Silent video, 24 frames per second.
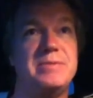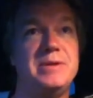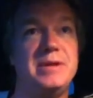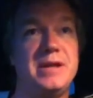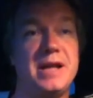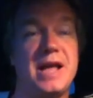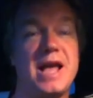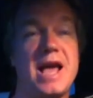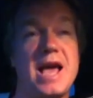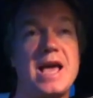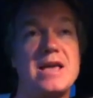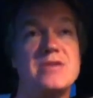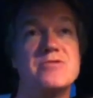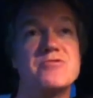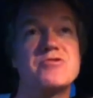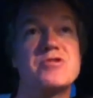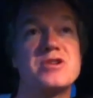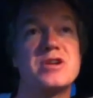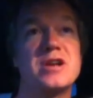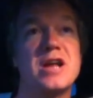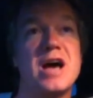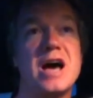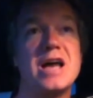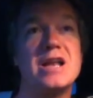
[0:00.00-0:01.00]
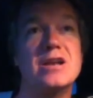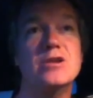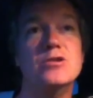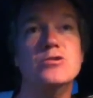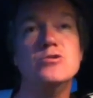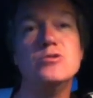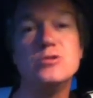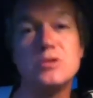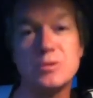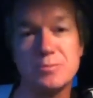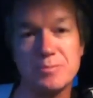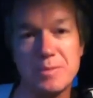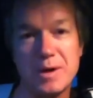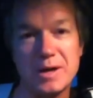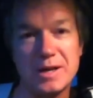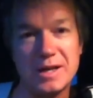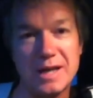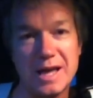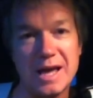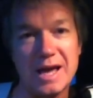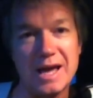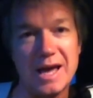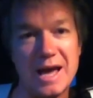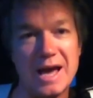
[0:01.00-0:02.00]
meaning hey, you cannot lose your
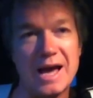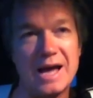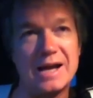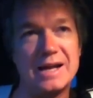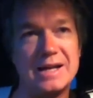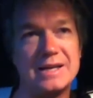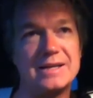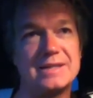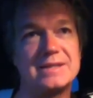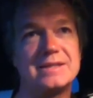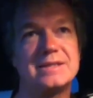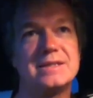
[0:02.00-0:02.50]
money at it.